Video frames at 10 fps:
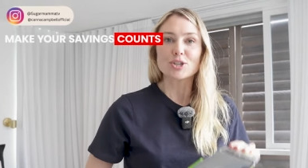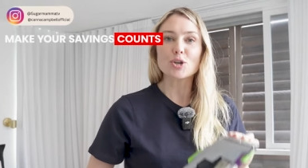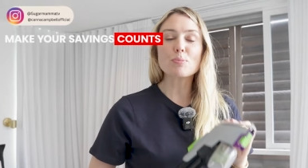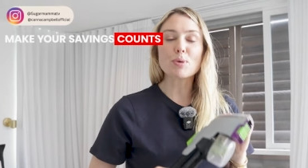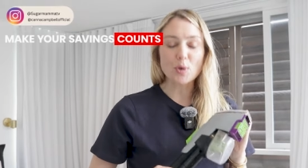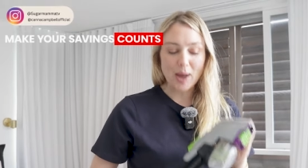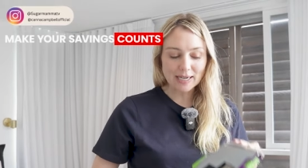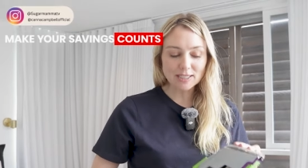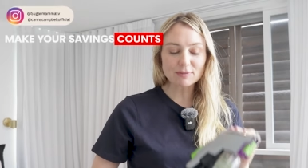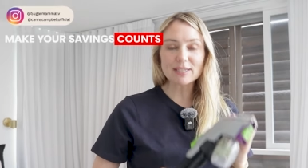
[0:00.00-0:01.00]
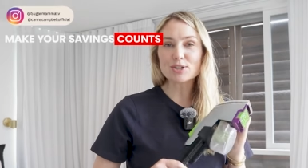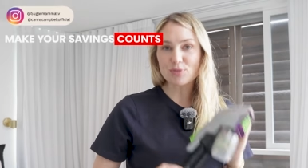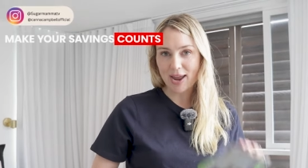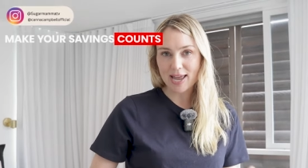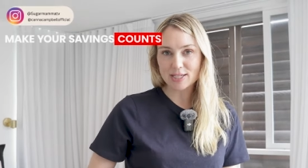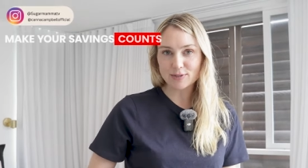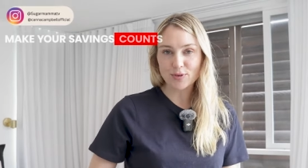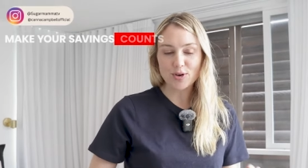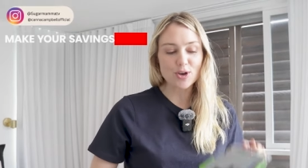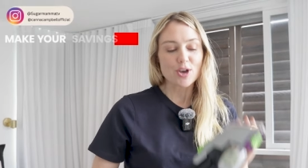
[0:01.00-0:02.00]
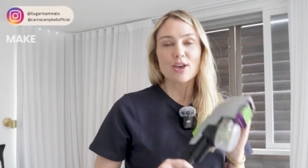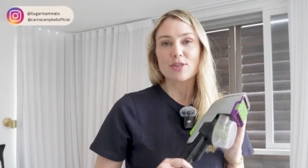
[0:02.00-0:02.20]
you proactively transfer